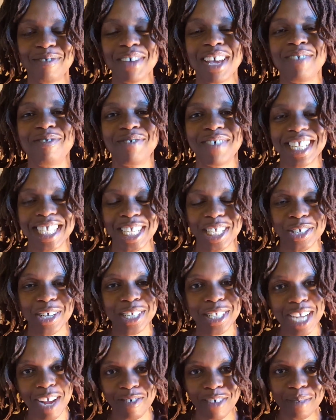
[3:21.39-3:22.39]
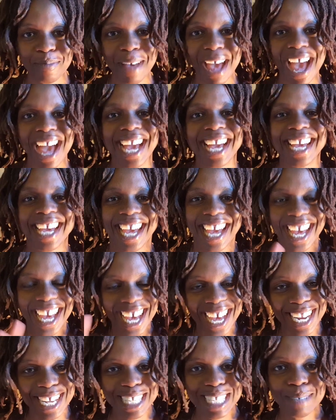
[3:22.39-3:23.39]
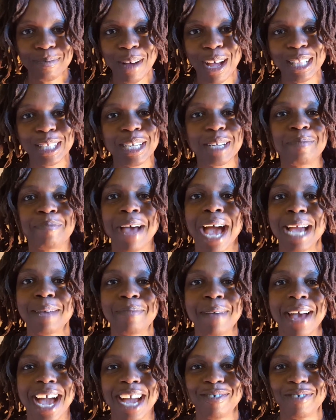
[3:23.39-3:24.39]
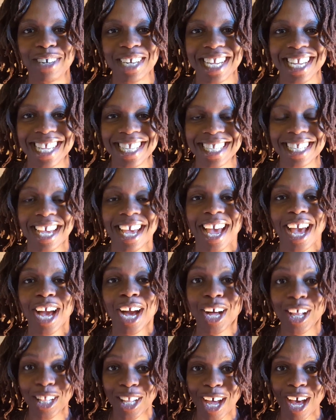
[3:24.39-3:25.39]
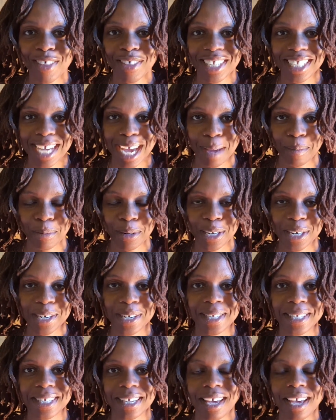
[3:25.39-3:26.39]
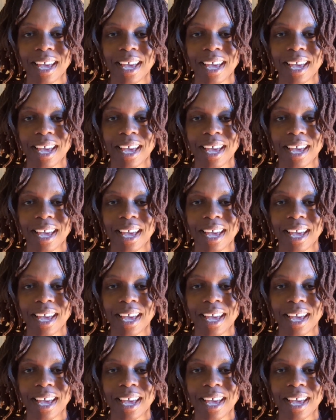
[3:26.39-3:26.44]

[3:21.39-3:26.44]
it fits into a duffel bag and a small little backpack for his cloth diapers.